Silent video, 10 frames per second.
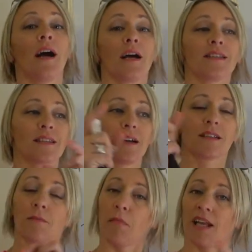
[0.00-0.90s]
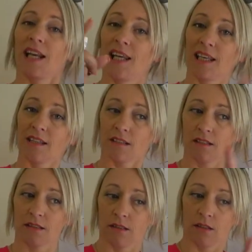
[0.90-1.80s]
and start to make
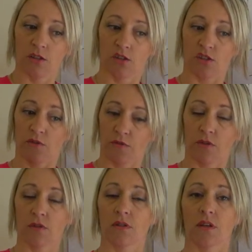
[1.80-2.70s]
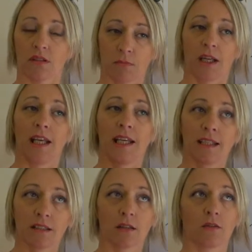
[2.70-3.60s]
links to the food. Start to make
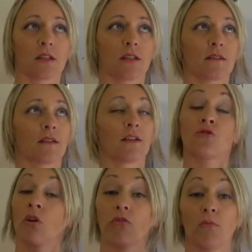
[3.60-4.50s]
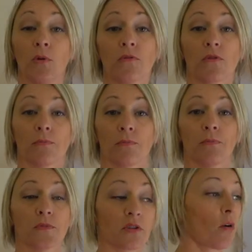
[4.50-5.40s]
links to those things, and then try and remove them.
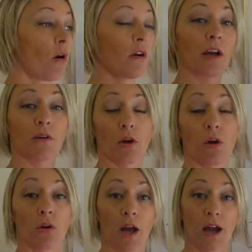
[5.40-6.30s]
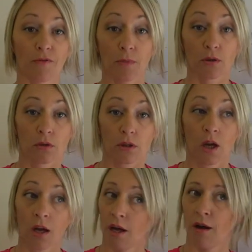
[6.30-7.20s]
So I now no longer have milk.
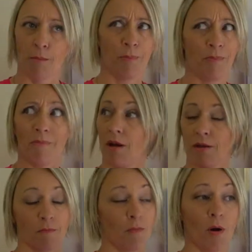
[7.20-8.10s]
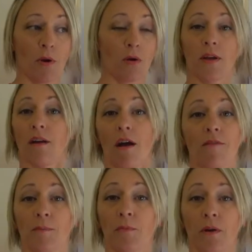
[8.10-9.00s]
My bloating, I
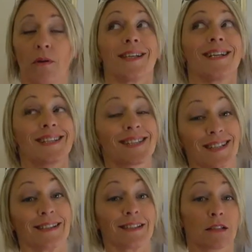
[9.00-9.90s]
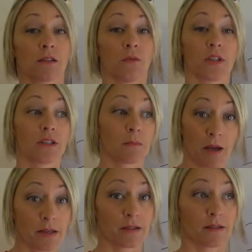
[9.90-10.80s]
haven't been bloated since, which is
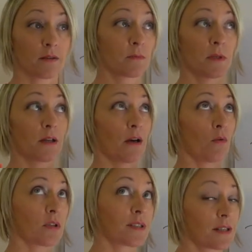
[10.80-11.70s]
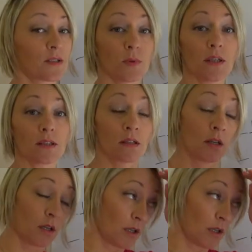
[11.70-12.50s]
amazing. So it's been now, what, 6 weeks?